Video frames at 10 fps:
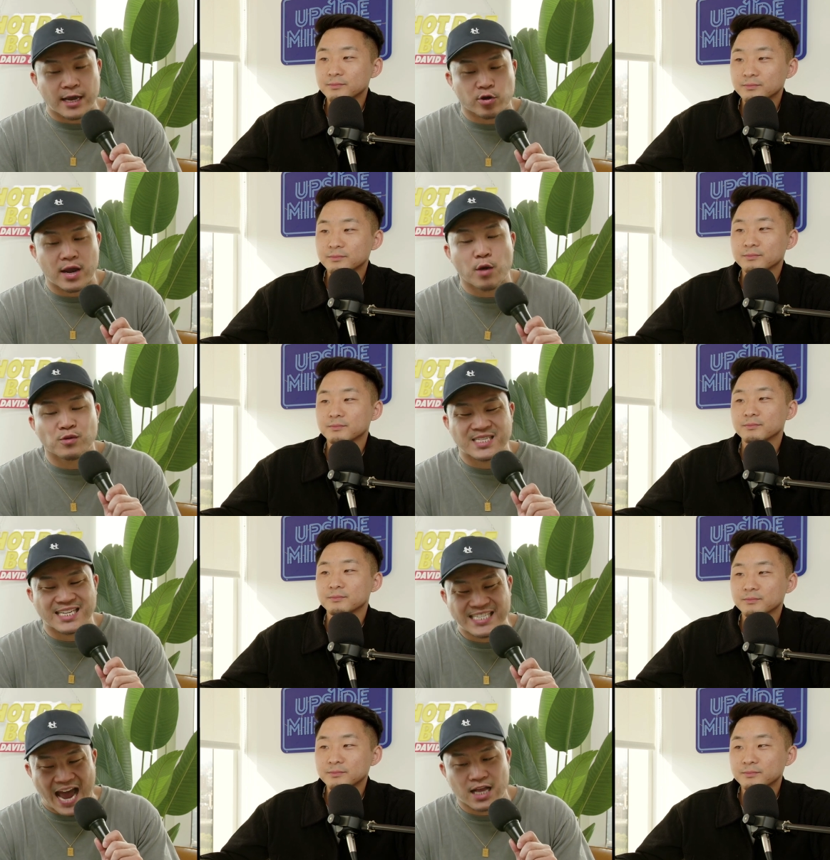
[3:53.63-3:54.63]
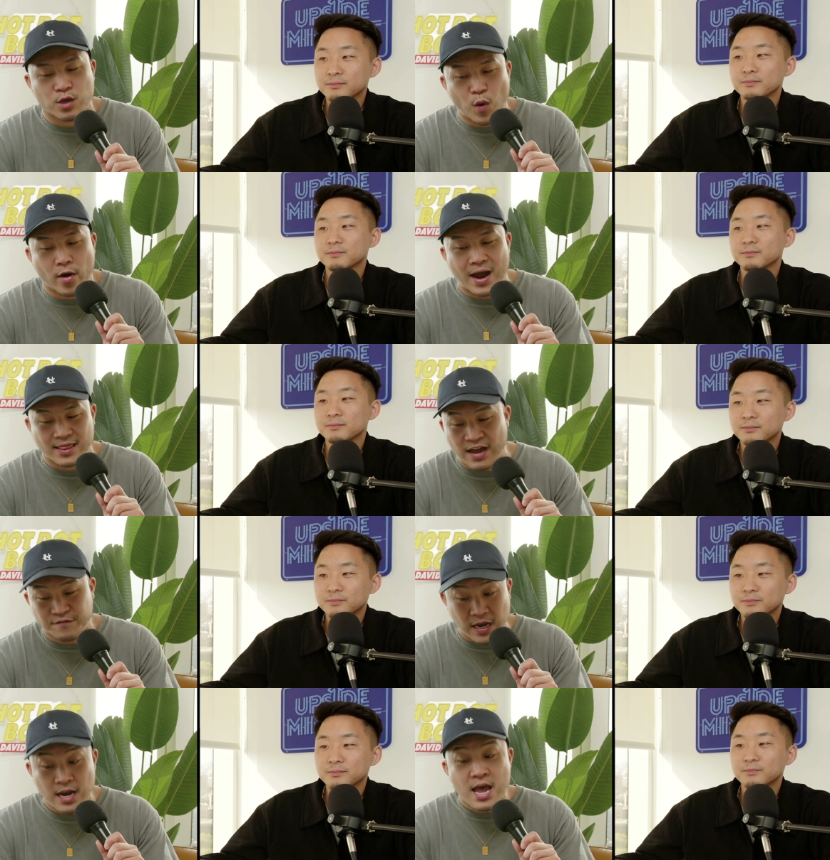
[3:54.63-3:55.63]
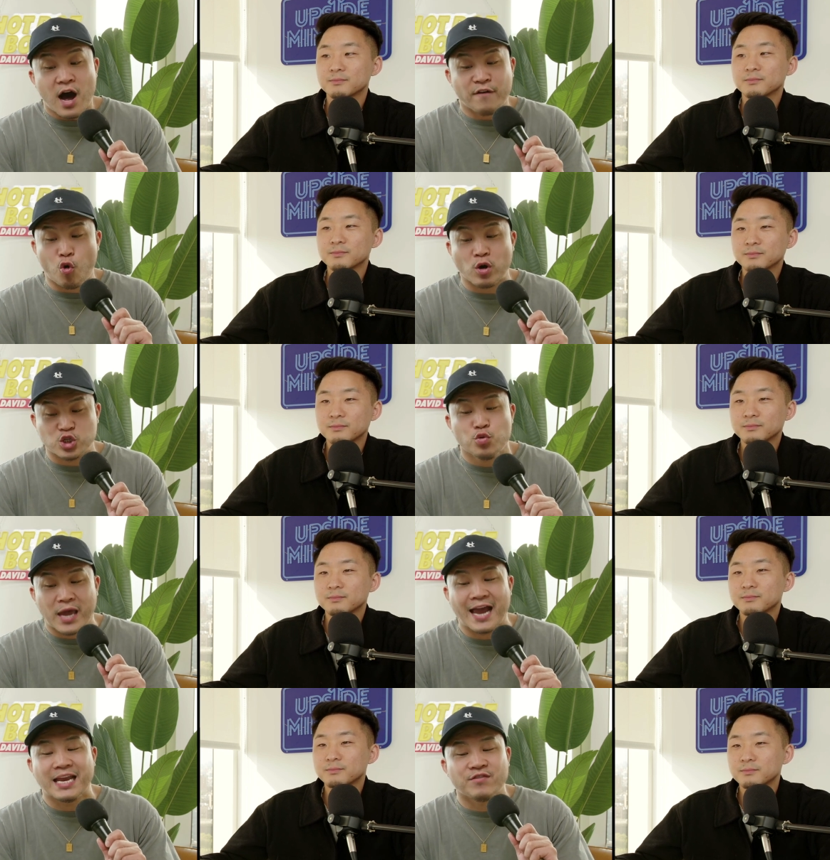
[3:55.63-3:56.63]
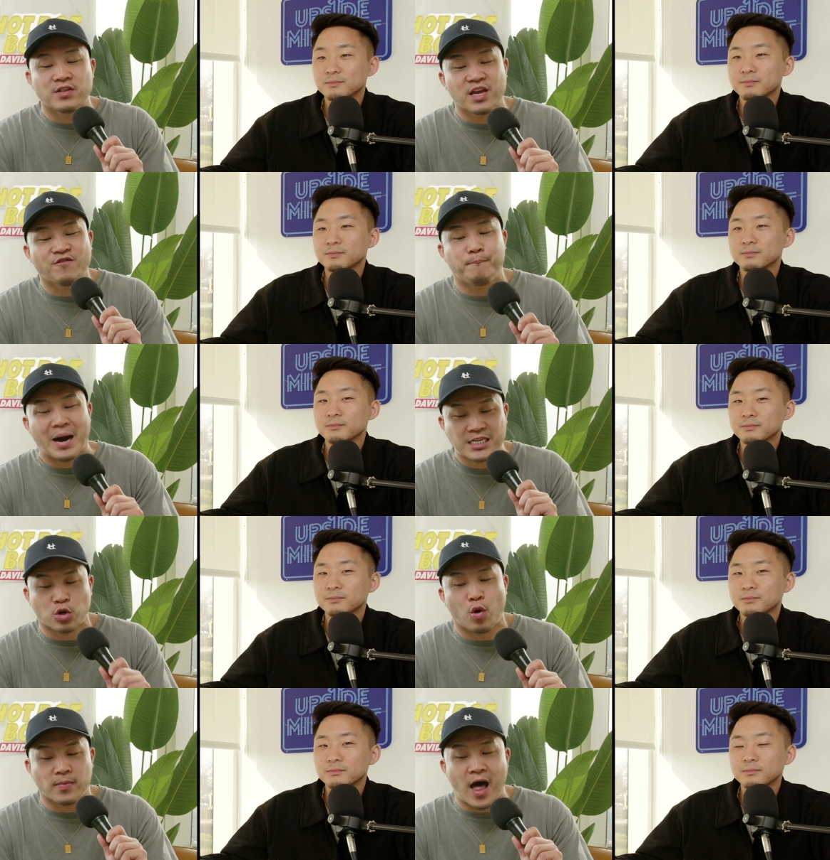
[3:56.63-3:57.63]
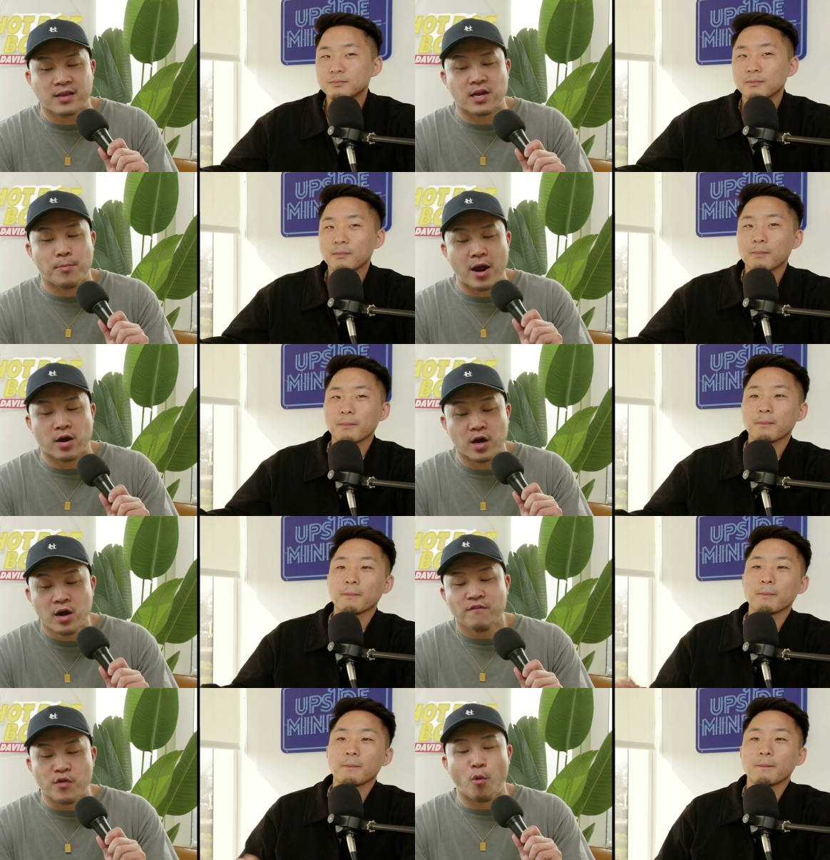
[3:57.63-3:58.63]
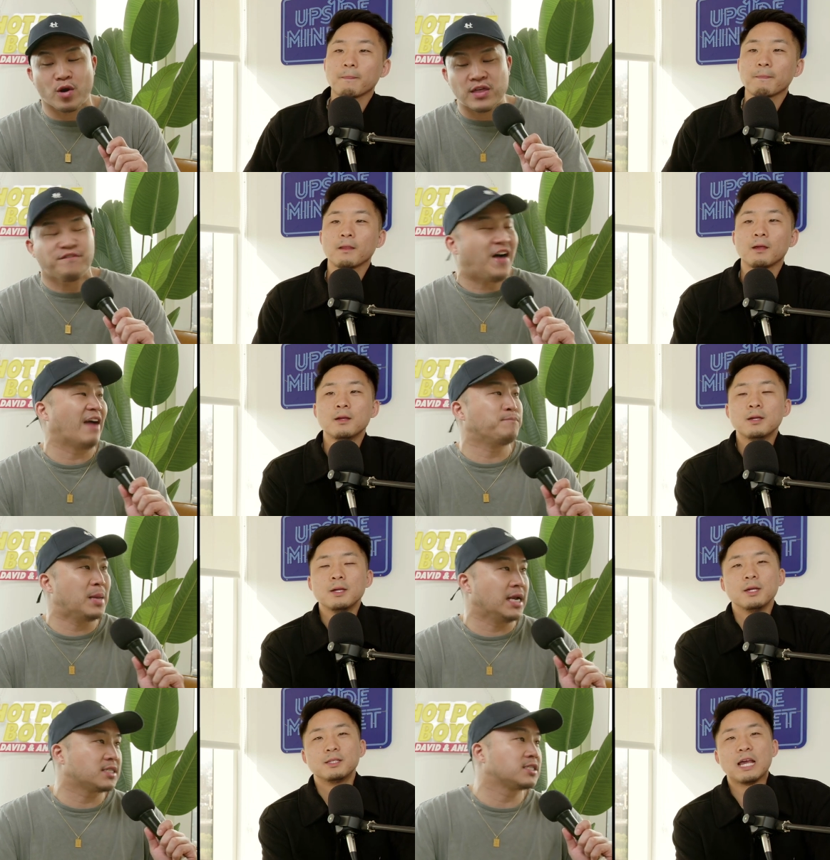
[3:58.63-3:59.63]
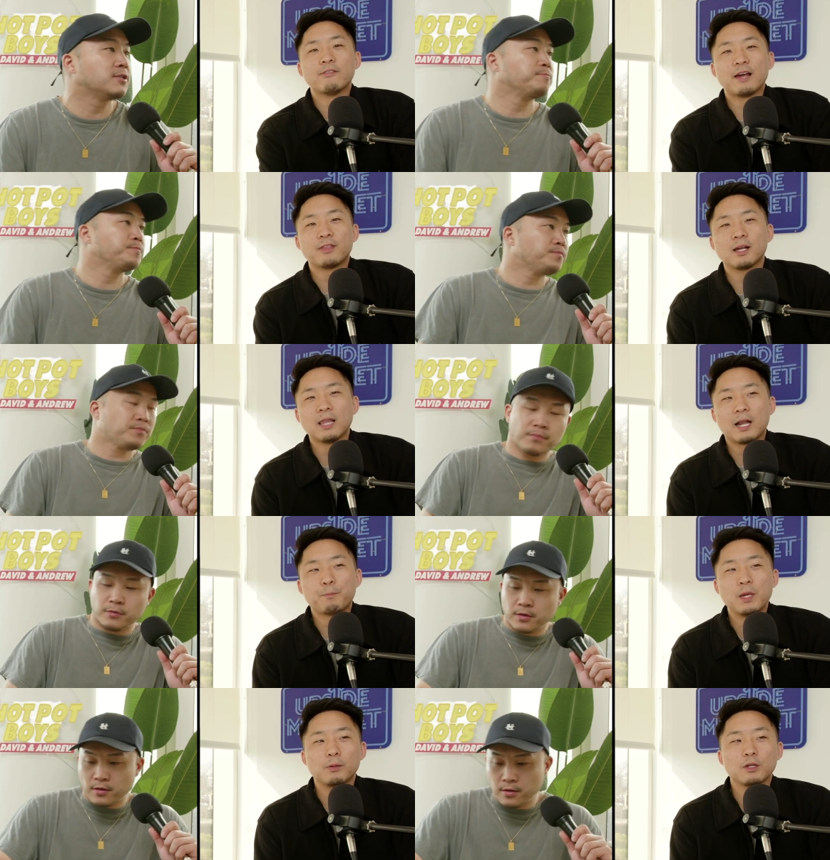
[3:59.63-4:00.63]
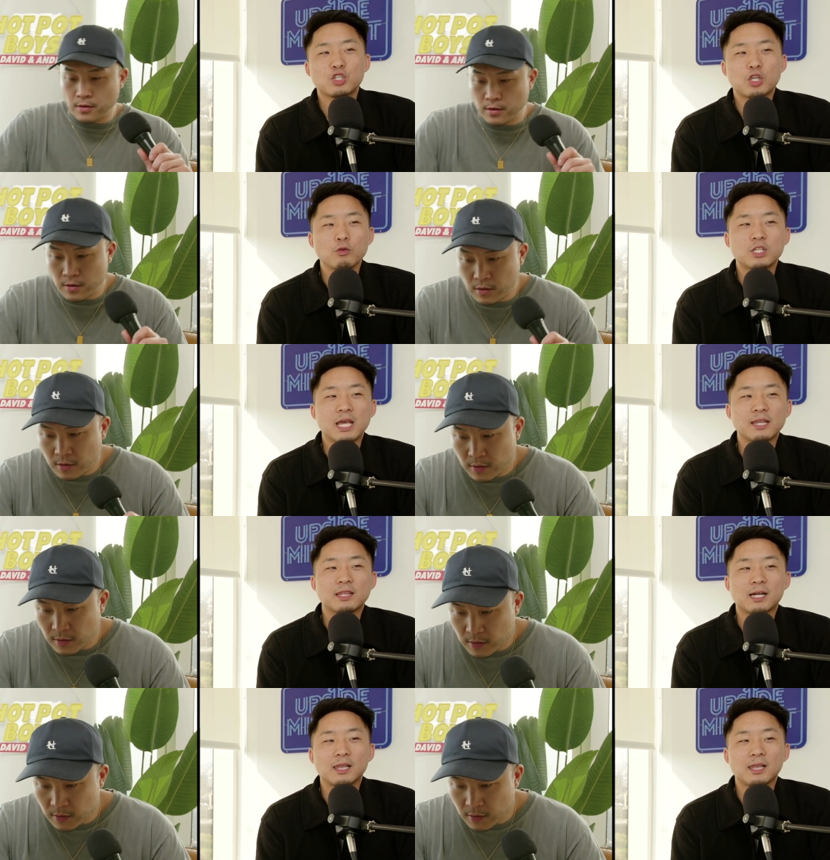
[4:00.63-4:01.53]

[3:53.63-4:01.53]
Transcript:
Speaker 1: later, it was exactly where I left it. Of course, you can't even leave your bicycle unlocked in America for more than 5 minutes.
Speaker 2: David, I think a lot of people associate the